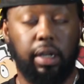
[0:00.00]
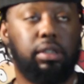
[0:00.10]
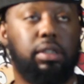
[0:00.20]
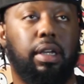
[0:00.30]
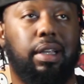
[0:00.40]
I
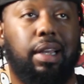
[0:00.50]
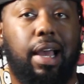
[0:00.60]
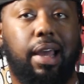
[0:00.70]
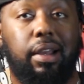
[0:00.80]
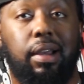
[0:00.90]
see a
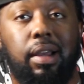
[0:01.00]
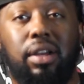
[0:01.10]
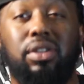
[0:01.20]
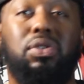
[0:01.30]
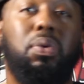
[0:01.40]
lot of
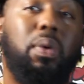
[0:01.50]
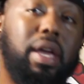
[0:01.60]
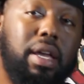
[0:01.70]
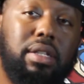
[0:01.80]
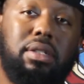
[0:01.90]

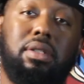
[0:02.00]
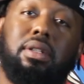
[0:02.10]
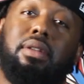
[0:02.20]
tweets